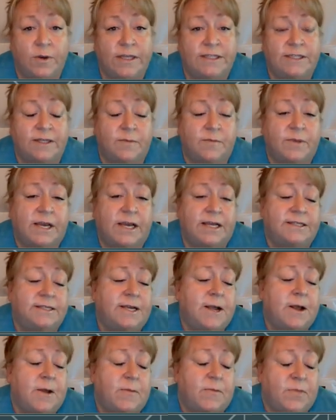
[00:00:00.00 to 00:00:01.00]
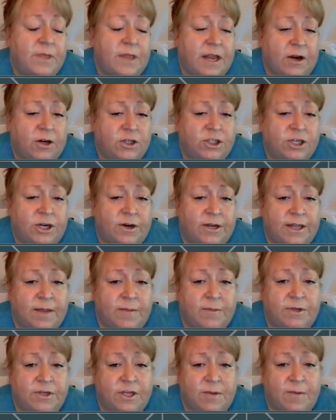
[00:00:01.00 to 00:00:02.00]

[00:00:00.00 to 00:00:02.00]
reads them because they're sharing them